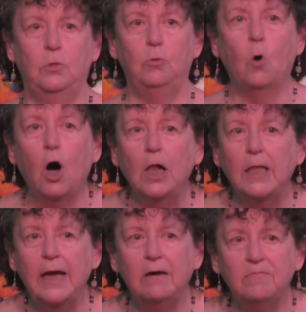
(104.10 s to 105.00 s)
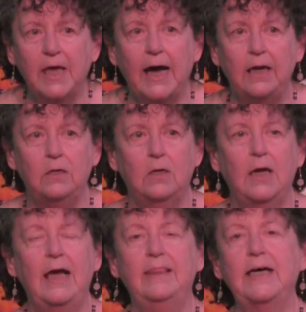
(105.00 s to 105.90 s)
You all have that.
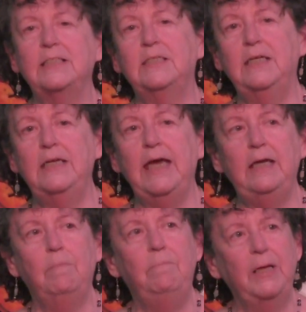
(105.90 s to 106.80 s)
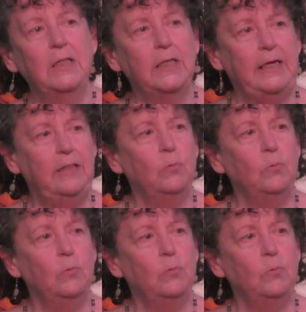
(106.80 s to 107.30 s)
That's an innate ability